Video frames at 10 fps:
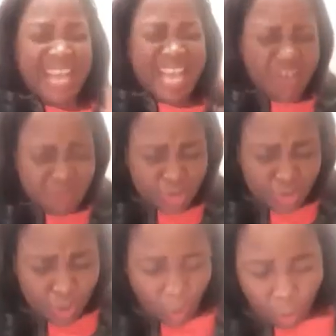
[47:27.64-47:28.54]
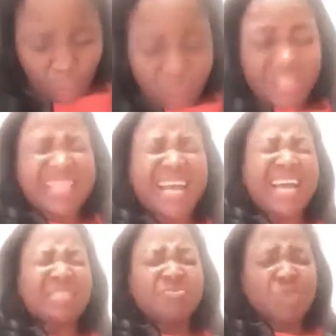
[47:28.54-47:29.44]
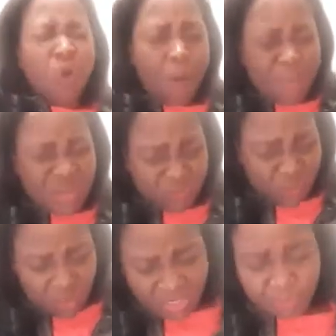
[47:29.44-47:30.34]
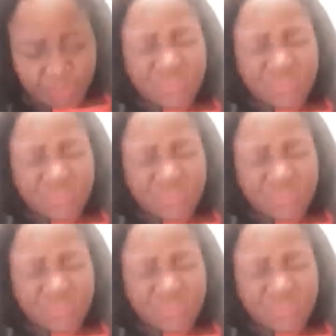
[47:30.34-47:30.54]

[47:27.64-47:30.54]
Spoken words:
every door that has been opened for us.